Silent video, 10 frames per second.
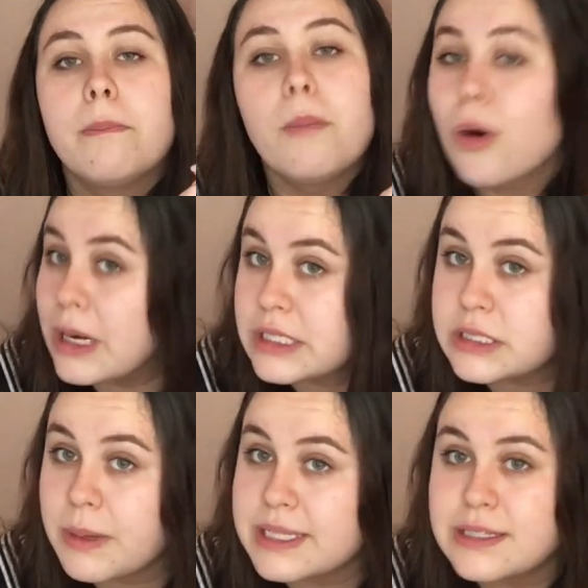more
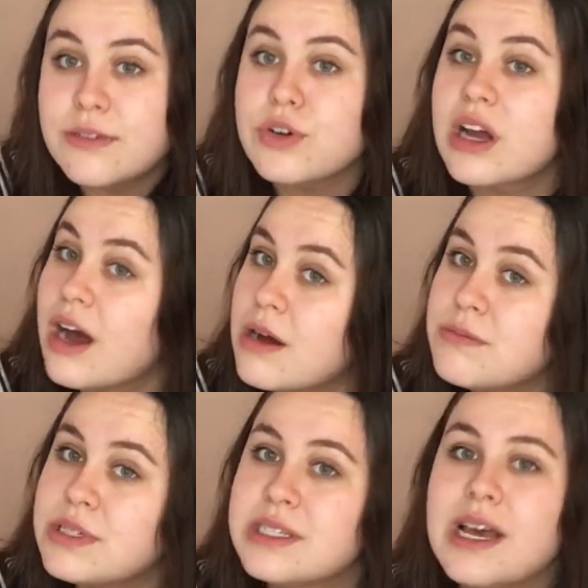expensive
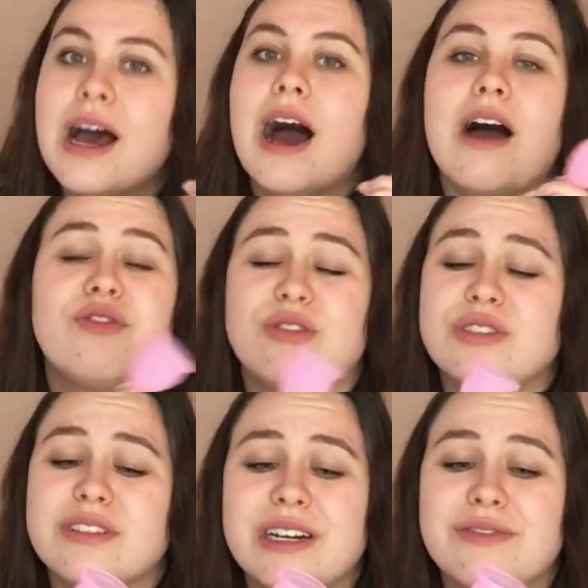cups. I've
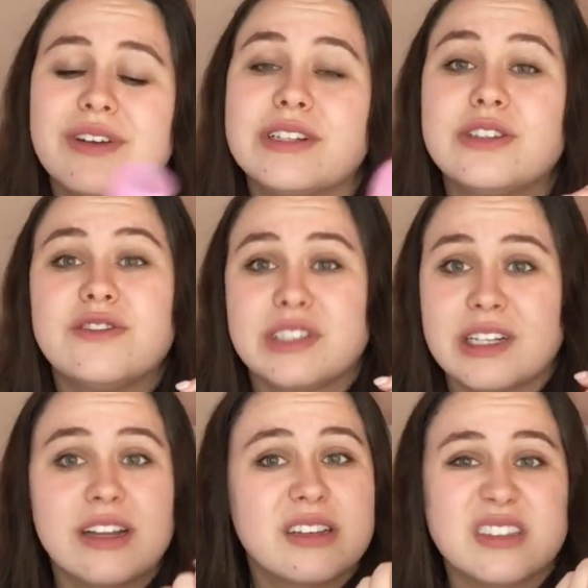also had friends who have
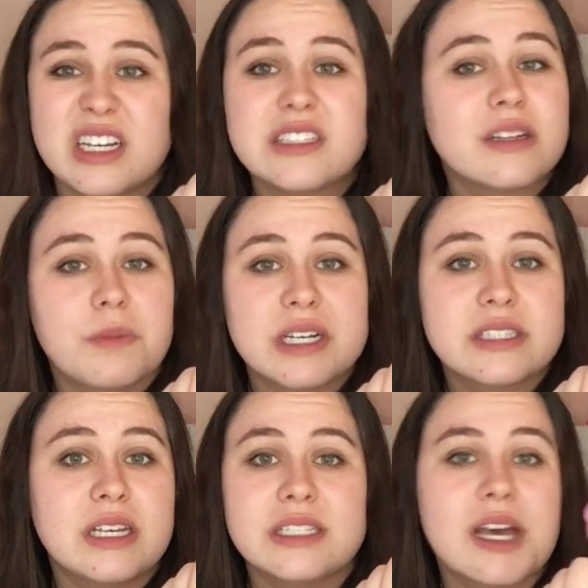decided that these are the best
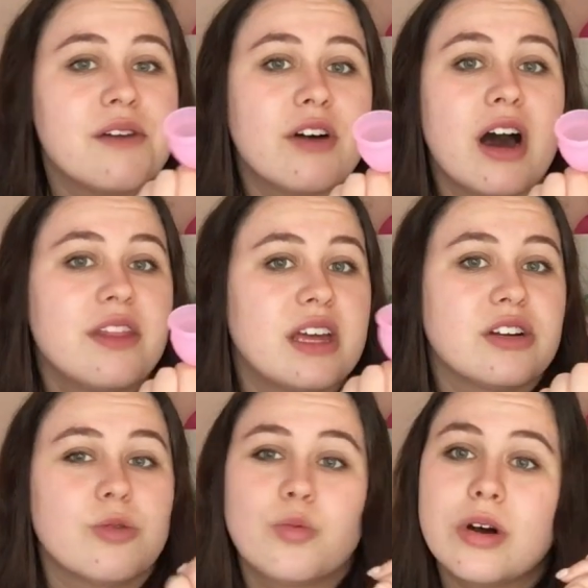things ever and they
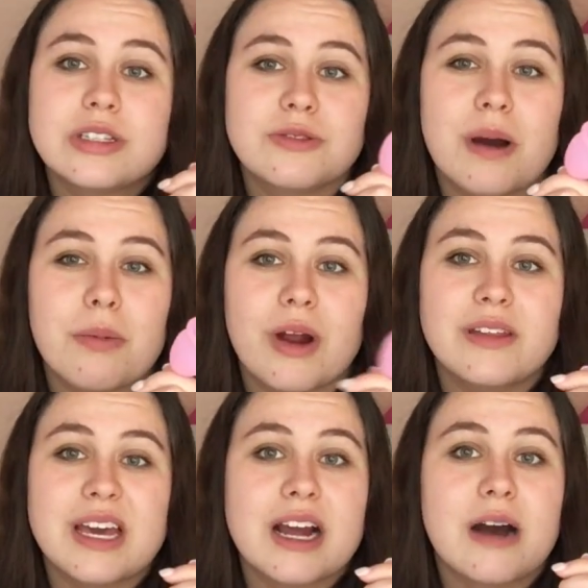don't want to upgrade
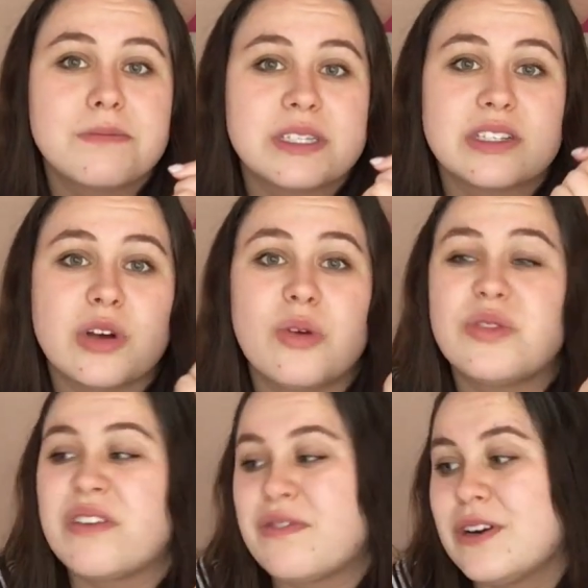their cups, so
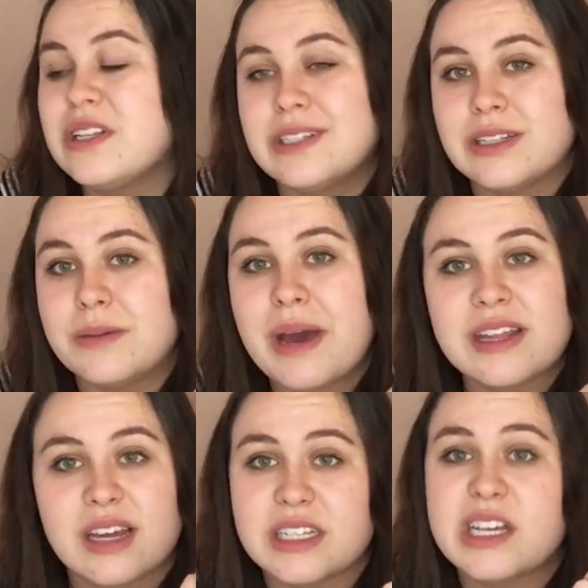they've really only
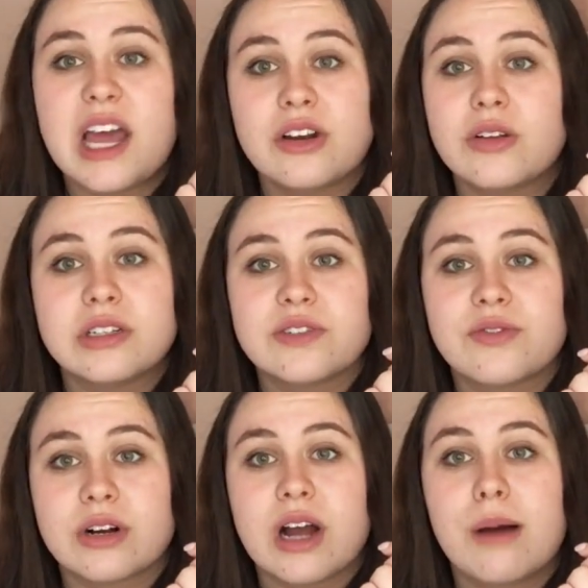paid like $10
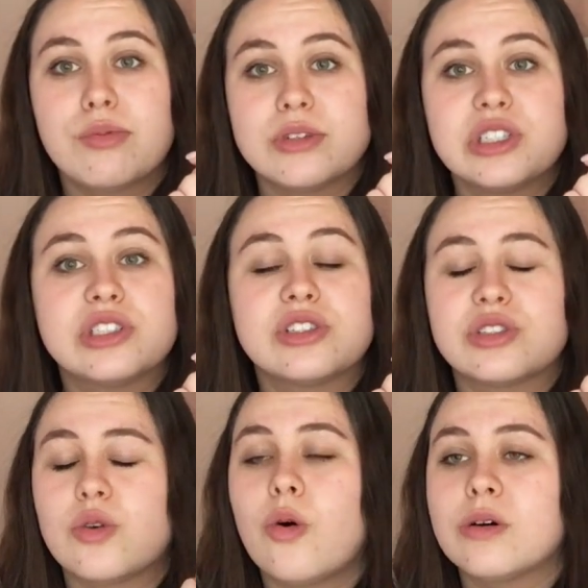for a cup, which is just
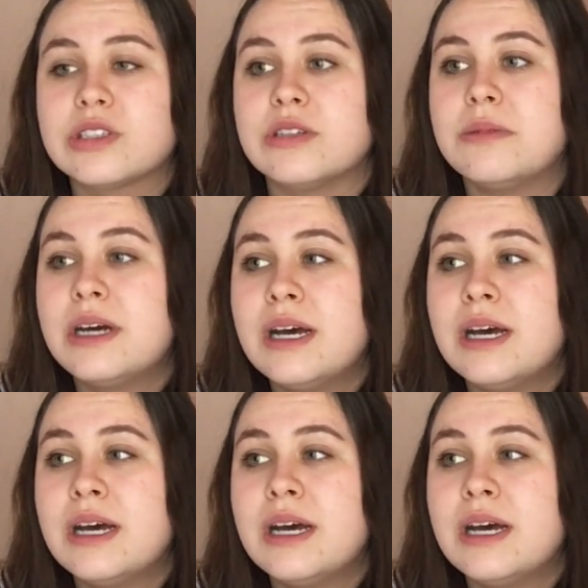awesome.